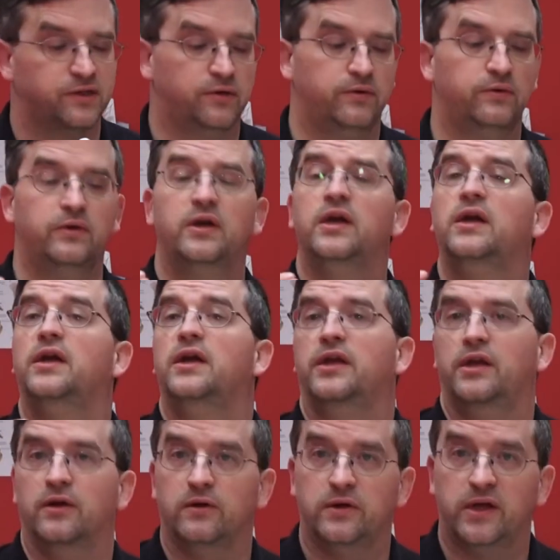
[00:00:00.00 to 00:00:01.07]
So
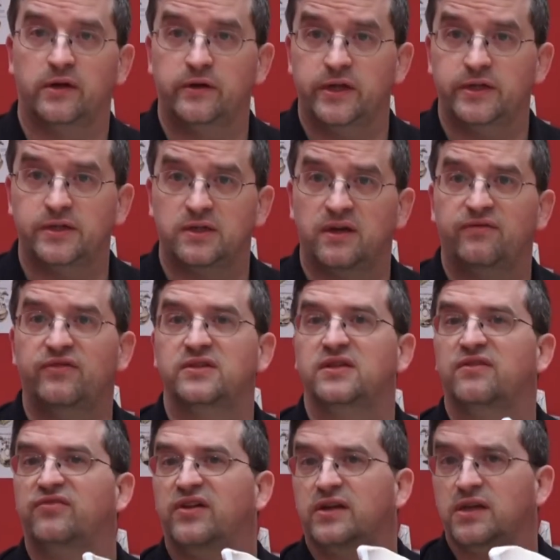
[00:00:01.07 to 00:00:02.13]
urinary stuff
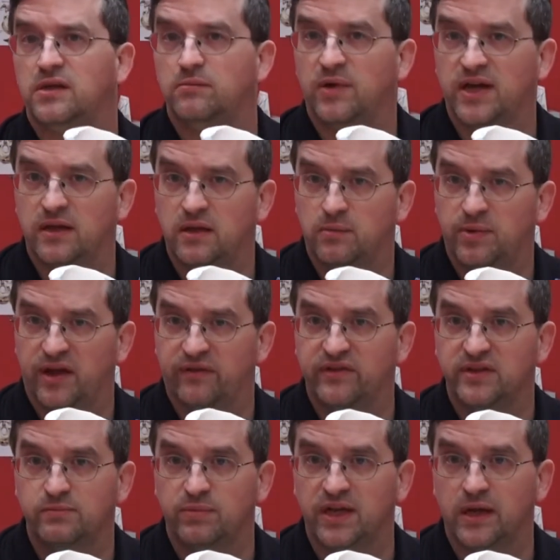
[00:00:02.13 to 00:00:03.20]
is affected by the
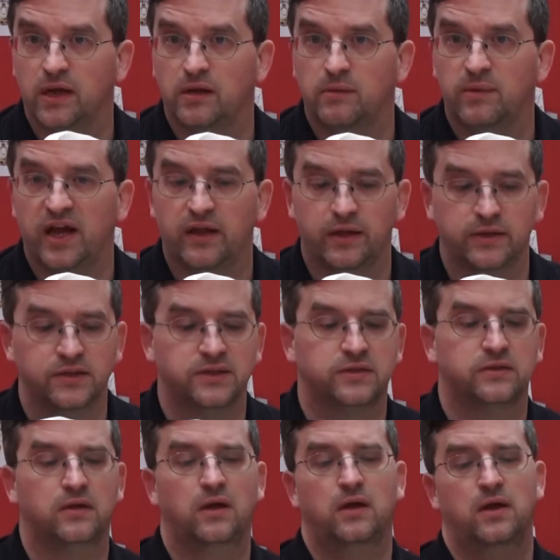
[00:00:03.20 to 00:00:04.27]
pelvis being out of
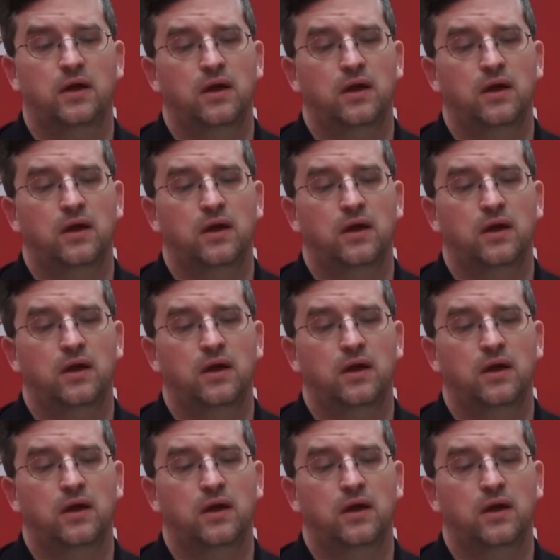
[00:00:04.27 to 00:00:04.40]
balance.